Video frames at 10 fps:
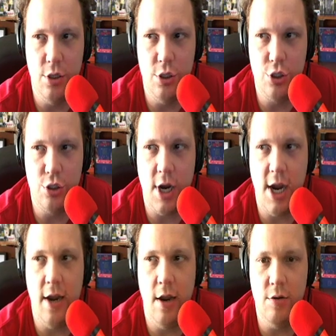
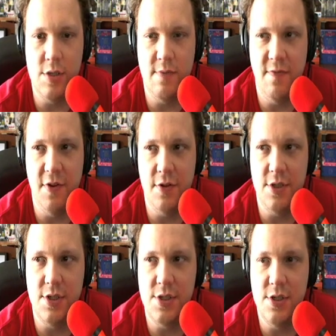try out some
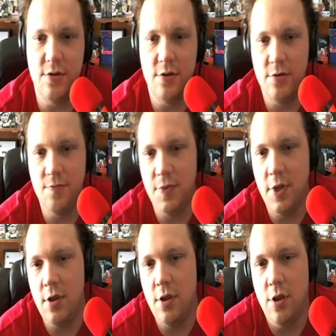filters.
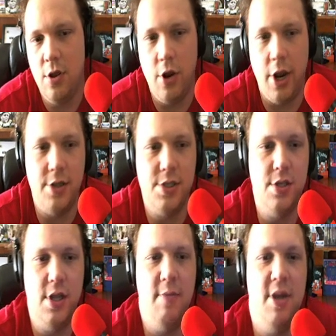Okay, so
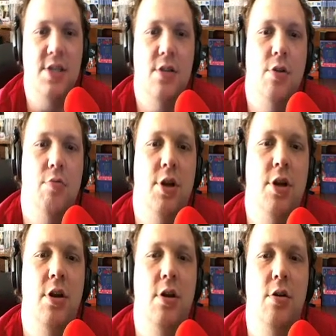that makes it look
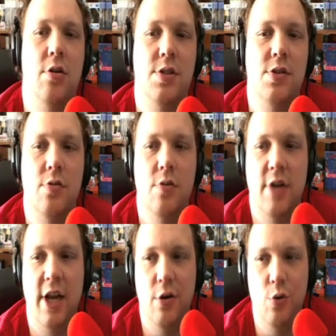real old school,
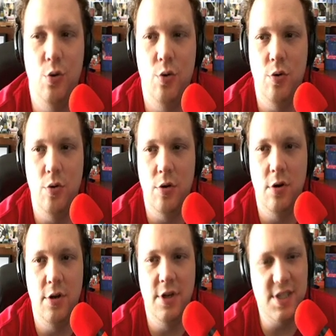right? Ooh,
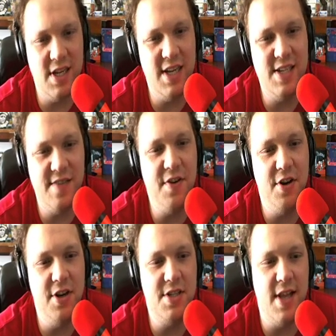it's nice if
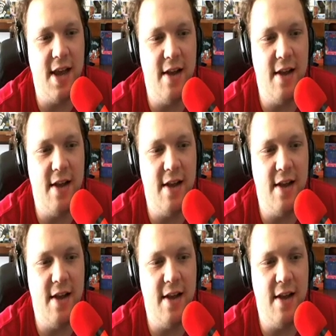you're into that.